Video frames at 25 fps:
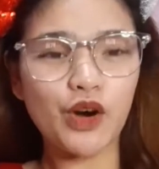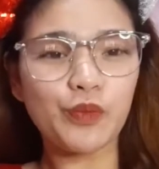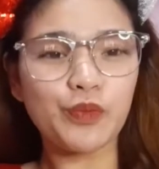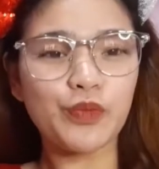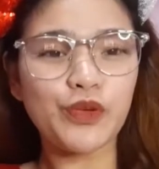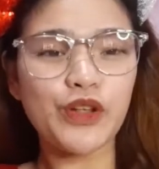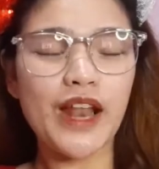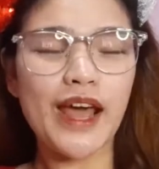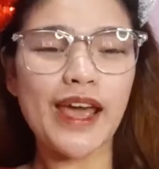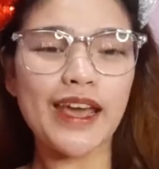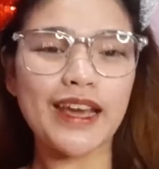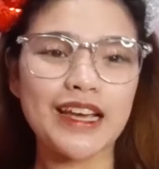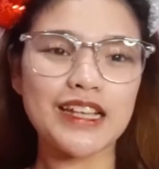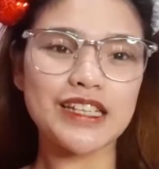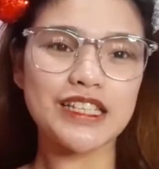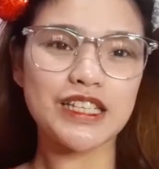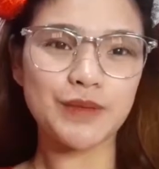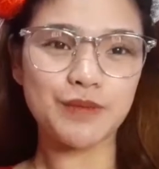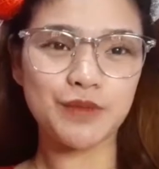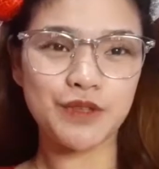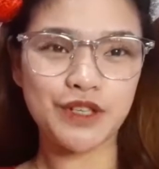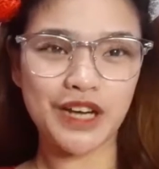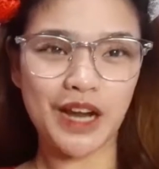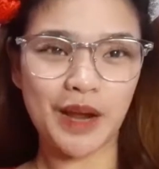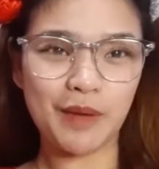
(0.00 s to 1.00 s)
Hope you like and
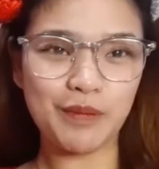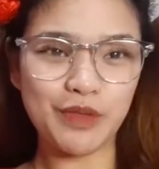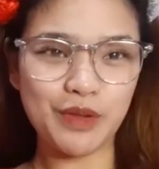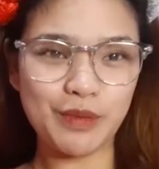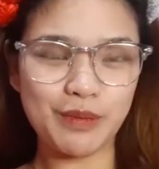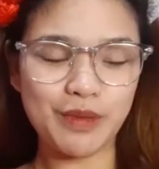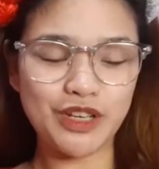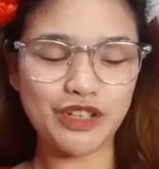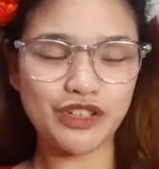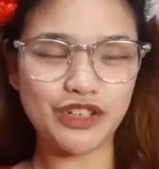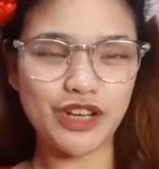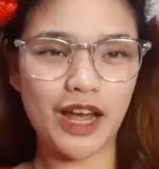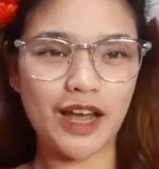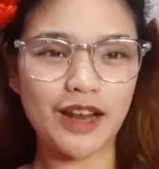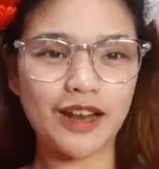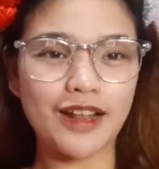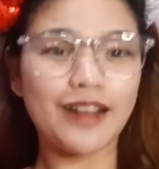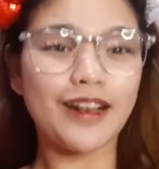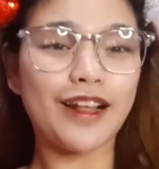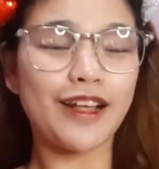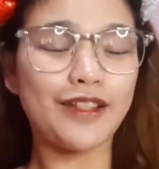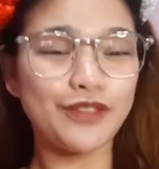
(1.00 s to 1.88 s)
subscribe to my channel.